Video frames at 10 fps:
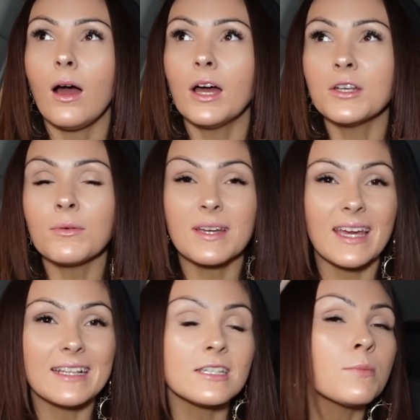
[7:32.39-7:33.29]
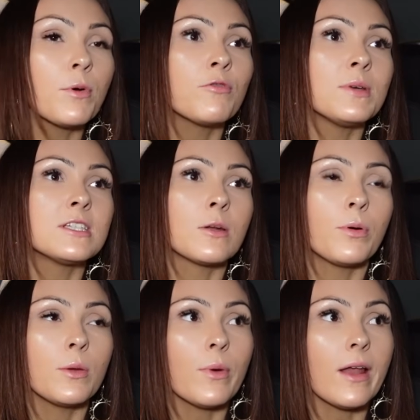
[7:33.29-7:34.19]
I don't. It doesn't bother me to the
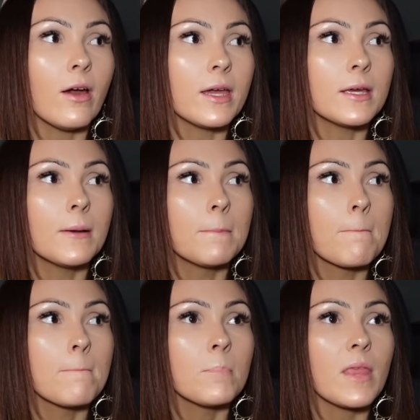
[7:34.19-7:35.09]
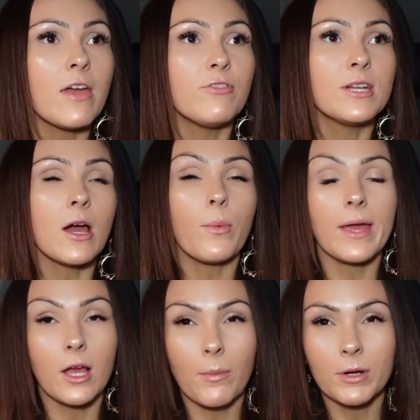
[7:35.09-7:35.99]
point where like every day I
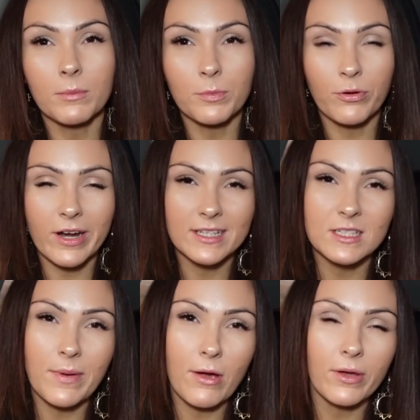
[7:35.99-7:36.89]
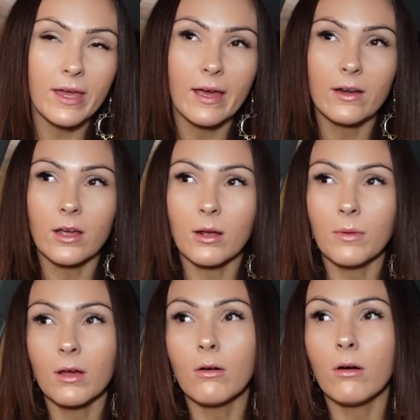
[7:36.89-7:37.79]
wake up and I'm depressed about it and like I'm
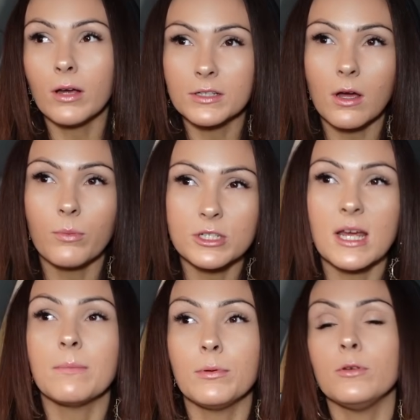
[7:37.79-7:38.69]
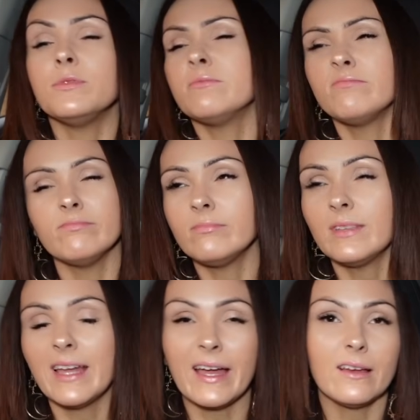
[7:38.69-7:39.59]
like, oh, I, I wish I had boobs. Mm,
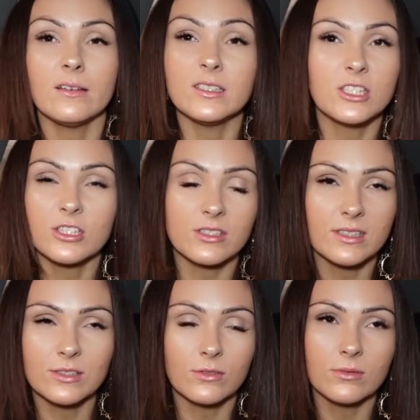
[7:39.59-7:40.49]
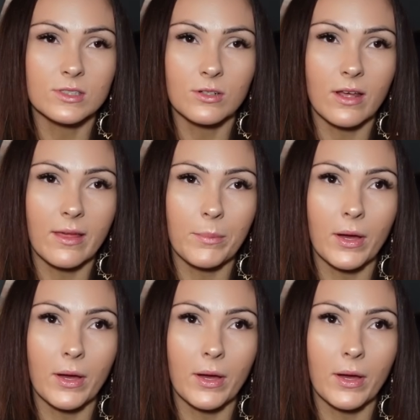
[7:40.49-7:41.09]
nah, it's just it's not it's not like that.